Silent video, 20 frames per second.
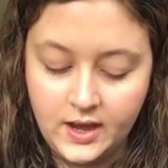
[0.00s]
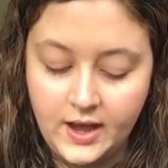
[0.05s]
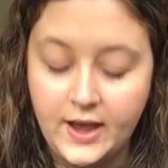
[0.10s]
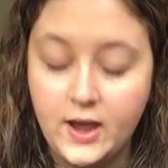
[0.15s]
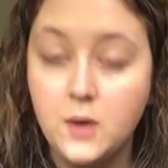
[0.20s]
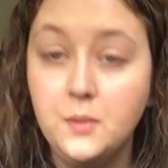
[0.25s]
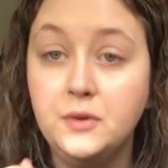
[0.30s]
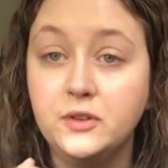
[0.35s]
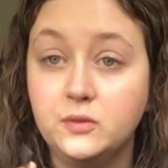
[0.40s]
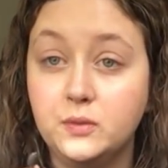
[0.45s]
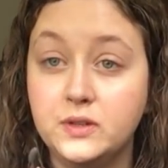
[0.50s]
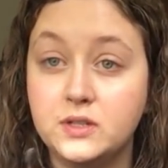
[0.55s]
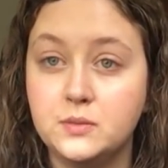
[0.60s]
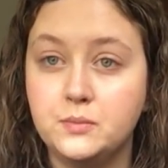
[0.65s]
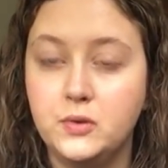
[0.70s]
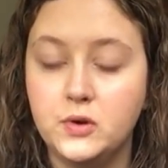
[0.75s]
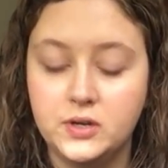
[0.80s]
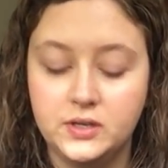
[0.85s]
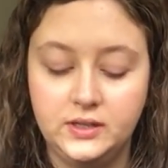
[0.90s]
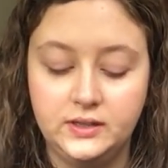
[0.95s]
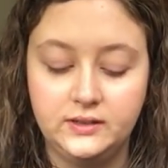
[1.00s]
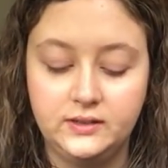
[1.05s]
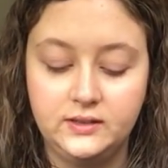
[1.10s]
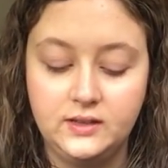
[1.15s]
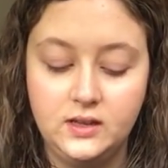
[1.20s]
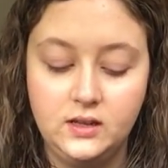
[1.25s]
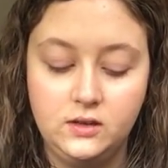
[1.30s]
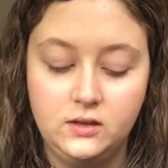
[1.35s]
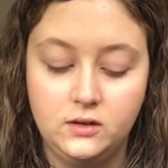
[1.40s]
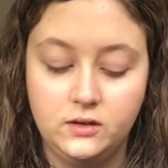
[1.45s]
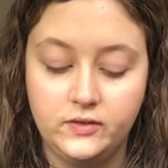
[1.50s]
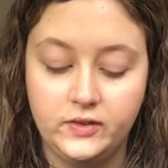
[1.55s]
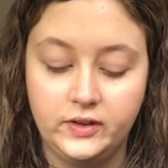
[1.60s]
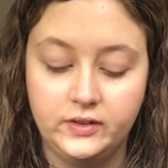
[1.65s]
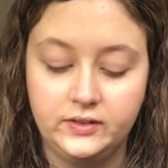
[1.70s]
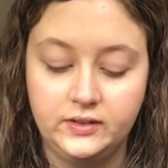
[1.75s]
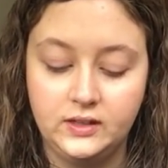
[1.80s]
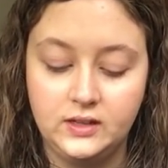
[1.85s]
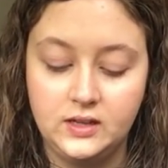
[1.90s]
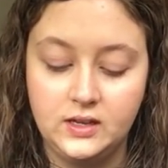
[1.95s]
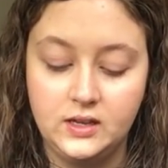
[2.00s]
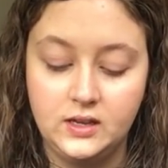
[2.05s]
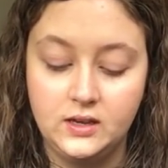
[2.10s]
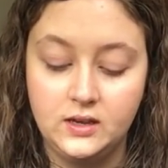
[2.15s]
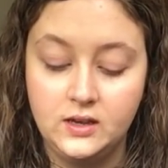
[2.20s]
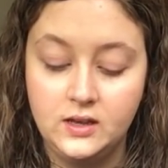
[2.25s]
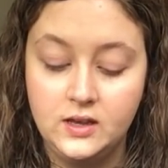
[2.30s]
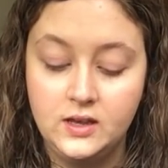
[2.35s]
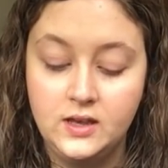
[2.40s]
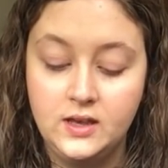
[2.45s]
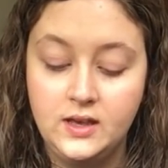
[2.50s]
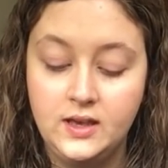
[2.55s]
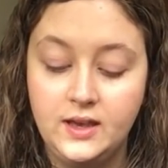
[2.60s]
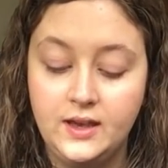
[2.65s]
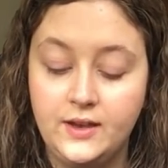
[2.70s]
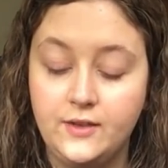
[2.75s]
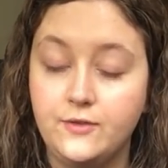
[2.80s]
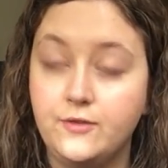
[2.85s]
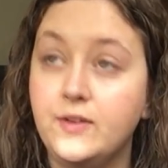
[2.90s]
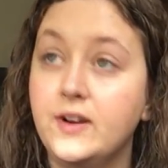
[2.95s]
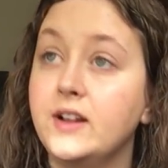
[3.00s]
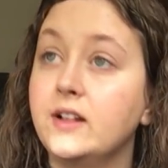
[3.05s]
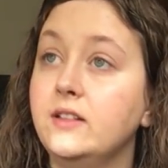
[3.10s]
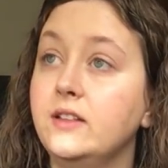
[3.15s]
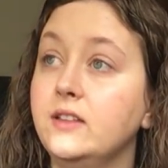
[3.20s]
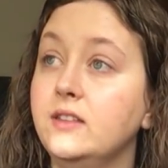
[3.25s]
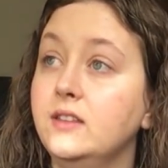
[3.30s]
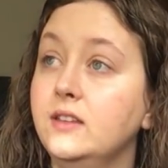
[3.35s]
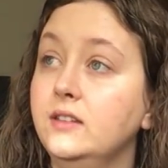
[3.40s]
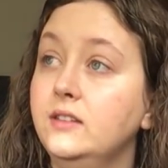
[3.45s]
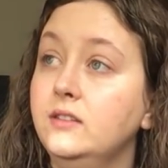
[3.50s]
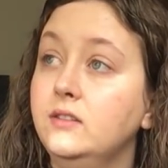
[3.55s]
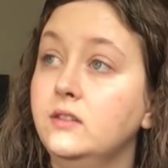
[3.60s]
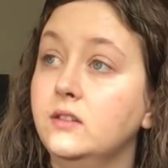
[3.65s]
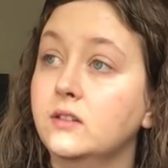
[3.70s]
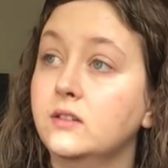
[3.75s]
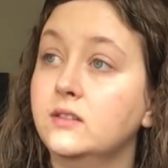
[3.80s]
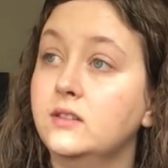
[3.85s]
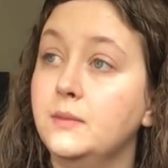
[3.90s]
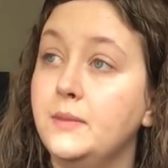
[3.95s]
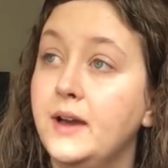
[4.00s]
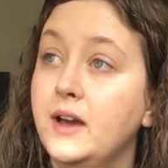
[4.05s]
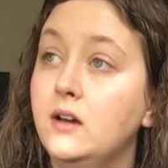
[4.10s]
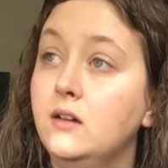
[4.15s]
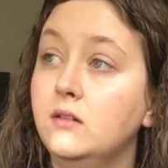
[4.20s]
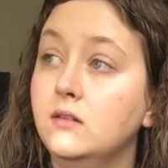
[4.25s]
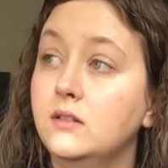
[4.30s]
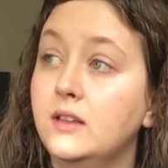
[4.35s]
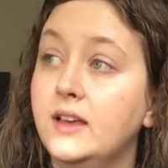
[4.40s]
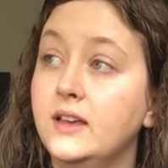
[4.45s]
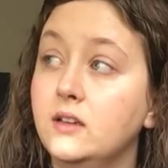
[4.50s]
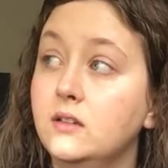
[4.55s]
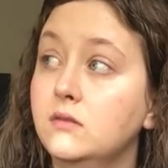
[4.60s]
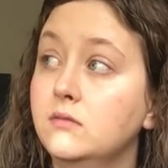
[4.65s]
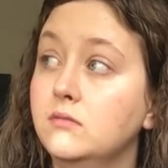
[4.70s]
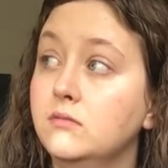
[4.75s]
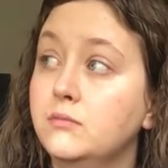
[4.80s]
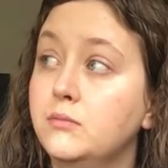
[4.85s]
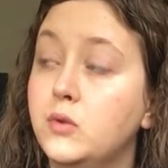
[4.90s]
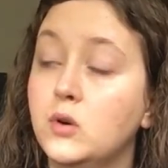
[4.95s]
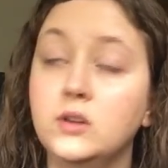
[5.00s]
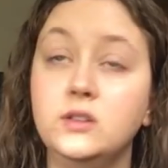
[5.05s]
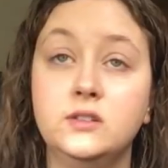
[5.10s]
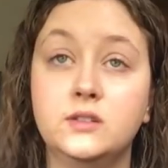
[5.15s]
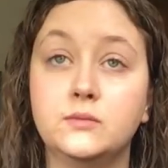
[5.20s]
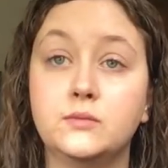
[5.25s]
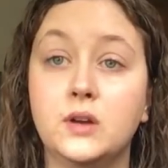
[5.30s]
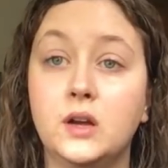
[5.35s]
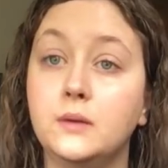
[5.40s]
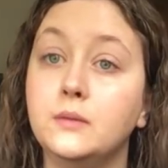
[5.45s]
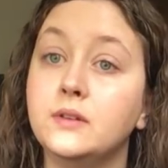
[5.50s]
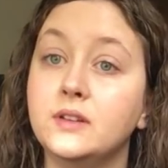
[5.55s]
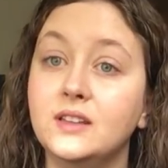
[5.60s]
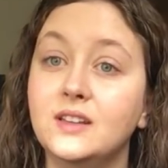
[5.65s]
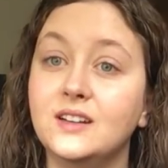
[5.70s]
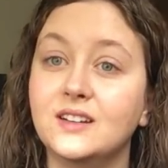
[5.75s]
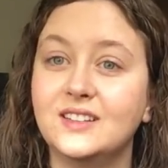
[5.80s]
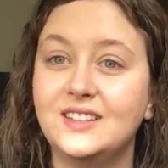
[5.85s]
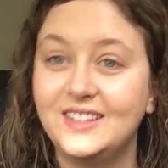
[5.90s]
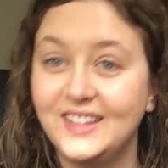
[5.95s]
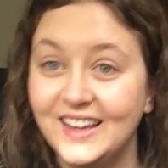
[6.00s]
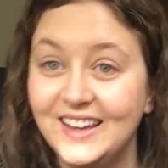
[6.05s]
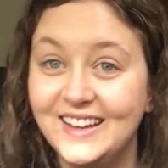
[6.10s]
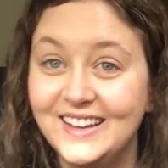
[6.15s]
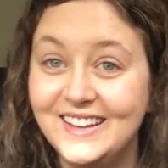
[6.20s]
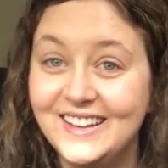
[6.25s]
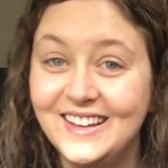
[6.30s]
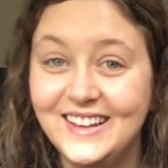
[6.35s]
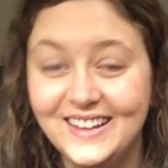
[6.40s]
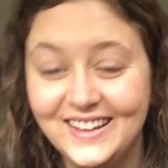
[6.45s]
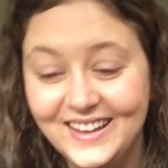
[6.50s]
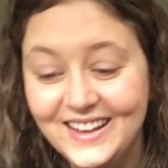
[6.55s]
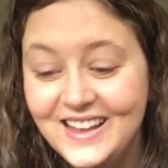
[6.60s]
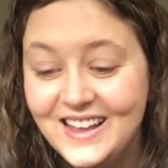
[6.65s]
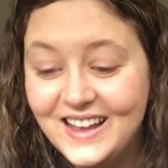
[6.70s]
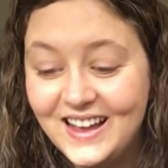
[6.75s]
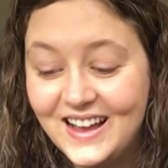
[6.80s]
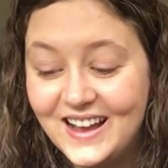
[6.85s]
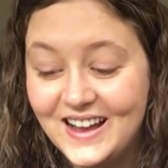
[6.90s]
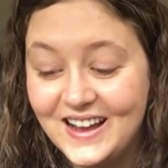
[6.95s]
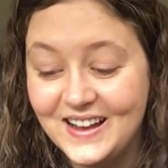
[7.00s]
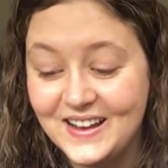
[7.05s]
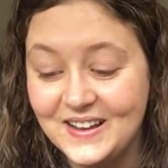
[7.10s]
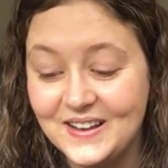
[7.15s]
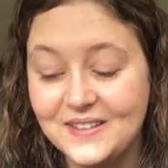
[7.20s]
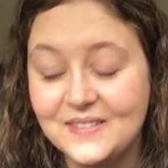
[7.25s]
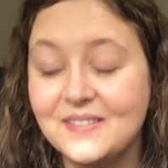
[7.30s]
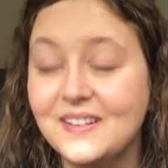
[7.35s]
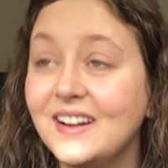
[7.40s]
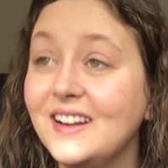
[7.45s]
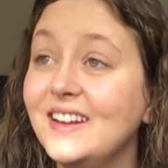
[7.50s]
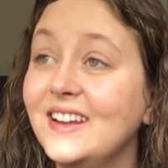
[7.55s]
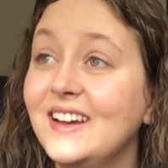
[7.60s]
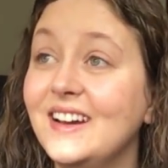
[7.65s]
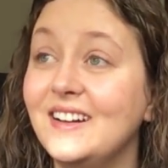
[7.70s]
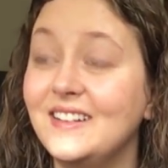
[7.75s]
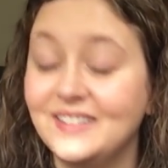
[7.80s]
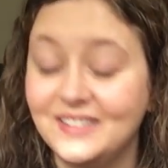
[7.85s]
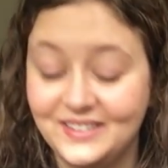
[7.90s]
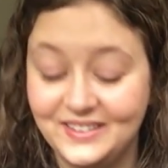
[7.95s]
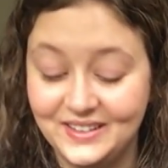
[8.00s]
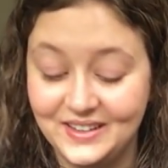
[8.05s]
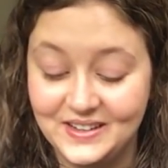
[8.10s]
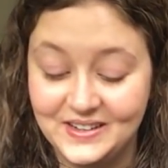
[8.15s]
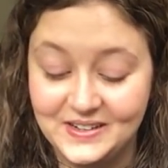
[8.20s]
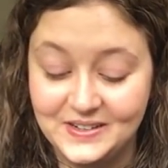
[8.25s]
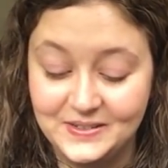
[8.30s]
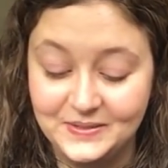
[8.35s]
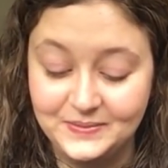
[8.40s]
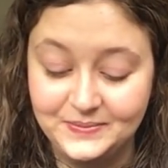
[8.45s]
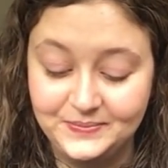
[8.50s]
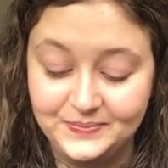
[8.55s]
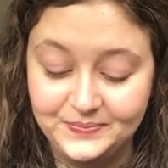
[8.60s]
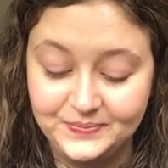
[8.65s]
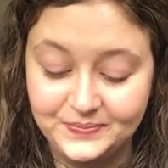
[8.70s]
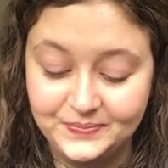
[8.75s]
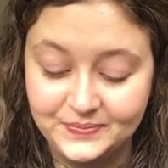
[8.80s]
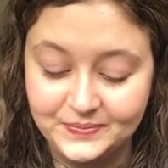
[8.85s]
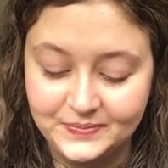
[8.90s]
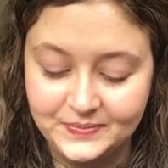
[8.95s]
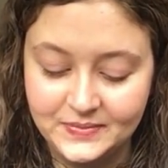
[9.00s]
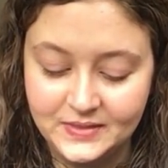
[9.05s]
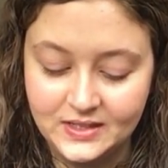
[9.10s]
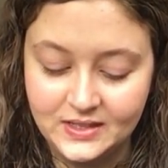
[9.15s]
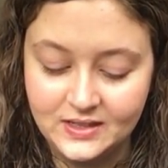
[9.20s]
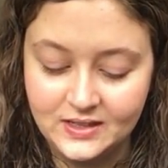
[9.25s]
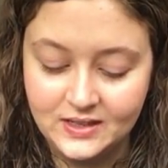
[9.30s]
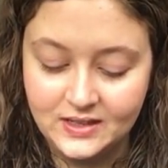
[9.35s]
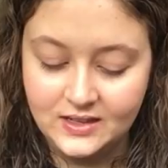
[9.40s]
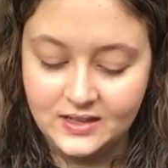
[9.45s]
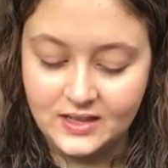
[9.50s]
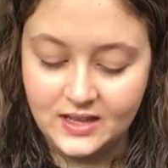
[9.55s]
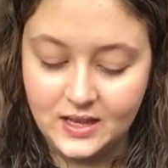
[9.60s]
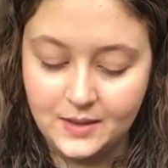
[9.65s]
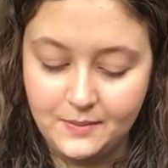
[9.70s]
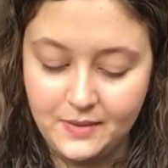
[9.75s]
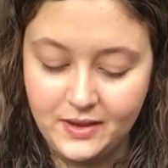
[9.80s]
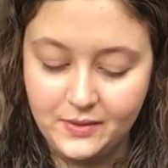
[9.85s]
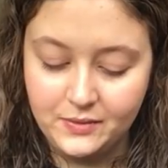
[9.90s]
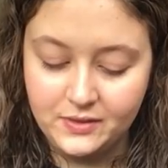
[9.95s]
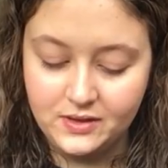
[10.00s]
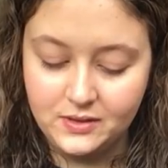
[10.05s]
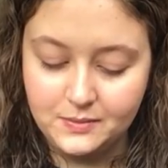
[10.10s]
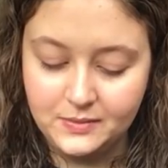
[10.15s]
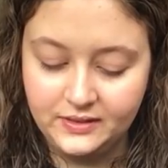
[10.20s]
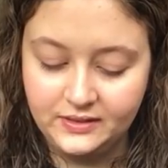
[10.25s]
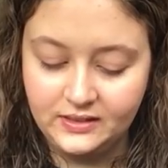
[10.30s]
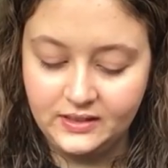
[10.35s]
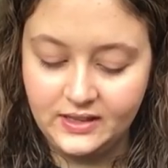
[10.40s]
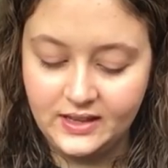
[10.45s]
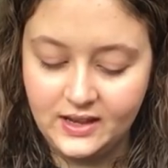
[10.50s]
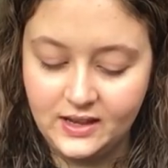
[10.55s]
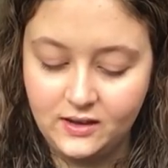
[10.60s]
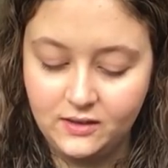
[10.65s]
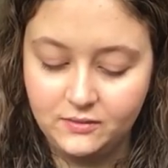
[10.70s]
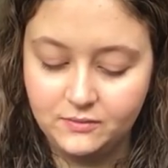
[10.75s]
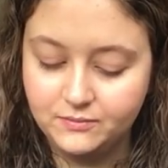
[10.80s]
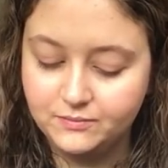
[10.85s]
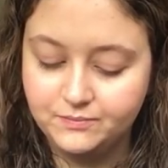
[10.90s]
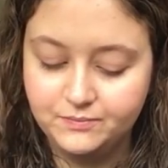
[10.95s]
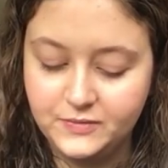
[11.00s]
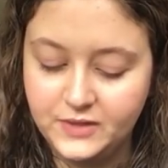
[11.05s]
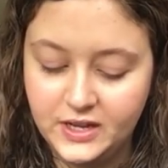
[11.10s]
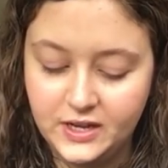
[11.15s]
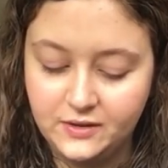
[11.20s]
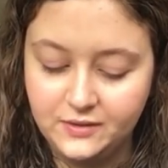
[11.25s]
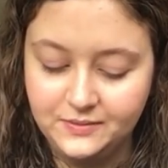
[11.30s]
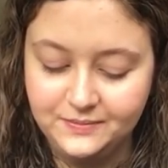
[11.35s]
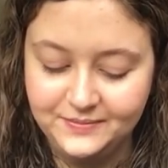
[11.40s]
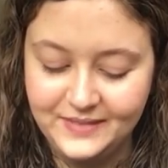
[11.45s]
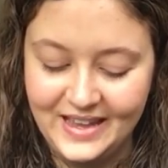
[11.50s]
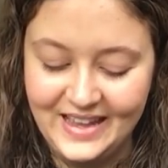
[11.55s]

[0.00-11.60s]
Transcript: I almost went to Portland State University, and frankly, this looks about like Portland probably looks right now. So, am I really missing out? No.